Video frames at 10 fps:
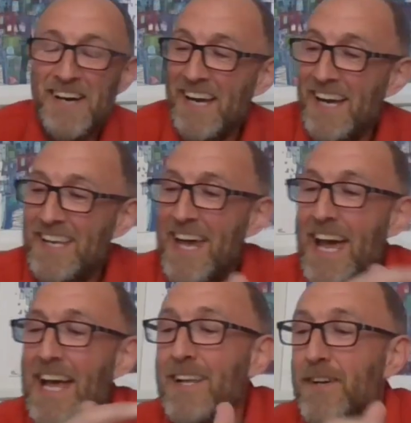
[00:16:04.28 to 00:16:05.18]
And
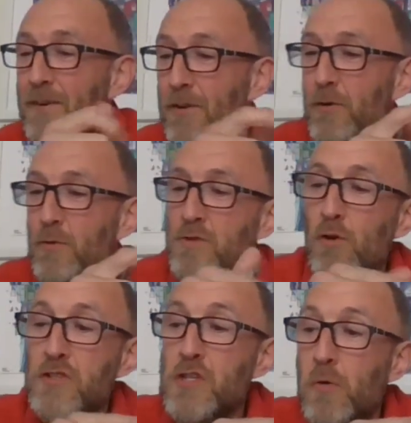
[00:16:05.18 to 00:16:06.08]
Ella, who's
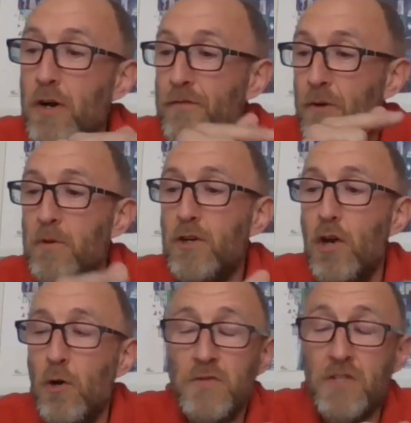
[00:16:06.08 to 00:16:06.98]
also from
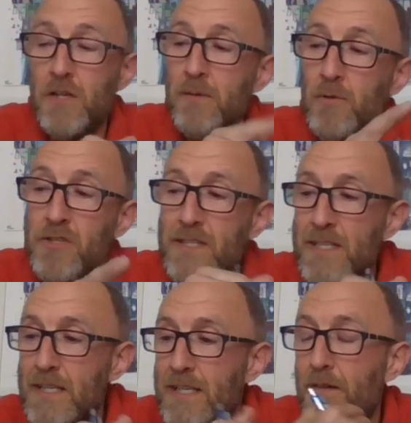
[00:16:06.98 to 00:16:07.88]
Croton, but she's
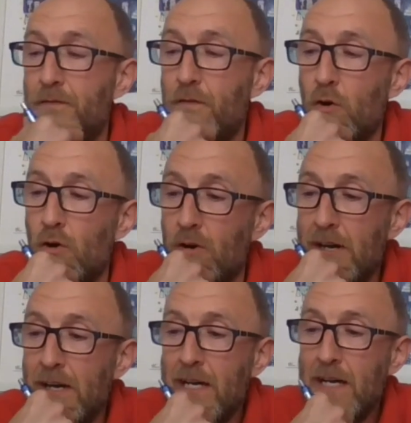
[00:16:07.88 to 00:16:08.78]
in year 4.
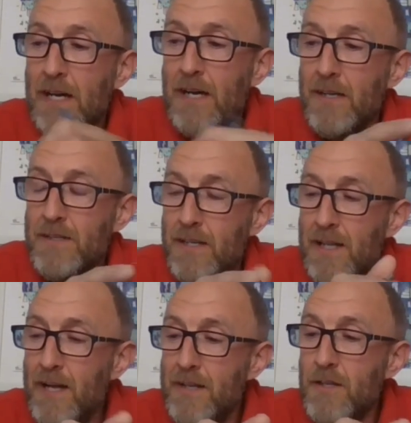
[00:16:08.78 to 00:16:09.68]
She'd
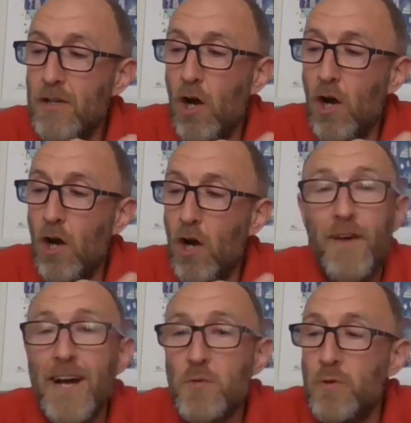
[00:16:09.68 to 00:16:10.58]
like to know, what
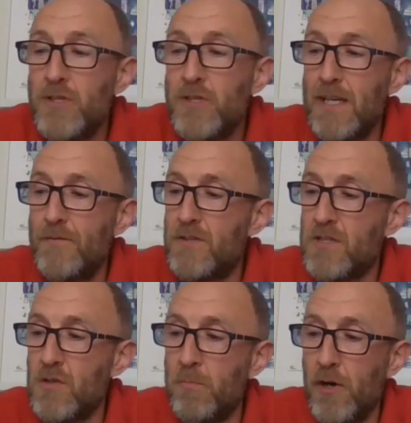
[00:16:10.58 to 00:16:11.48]
advice would you give to
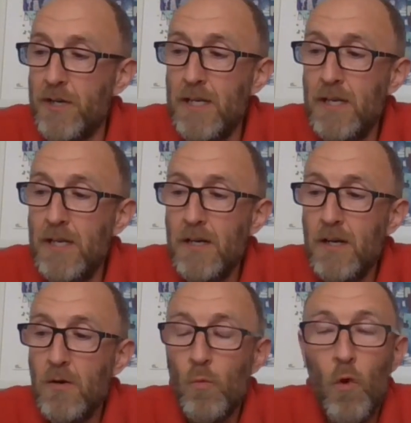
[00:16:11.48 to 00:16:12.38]
somebody
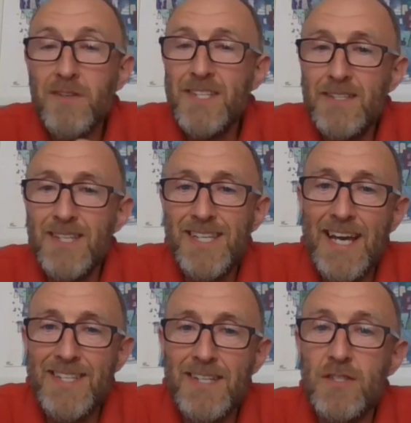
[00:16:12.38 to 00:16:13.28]
wanting to
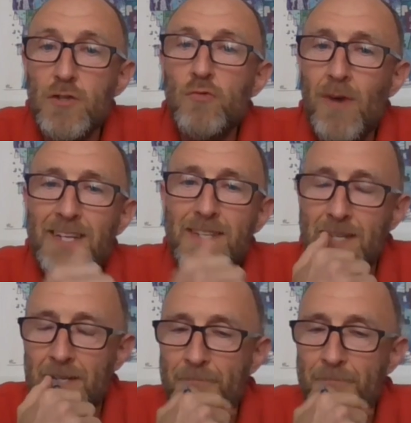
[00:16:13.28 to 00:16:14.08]
get into racing?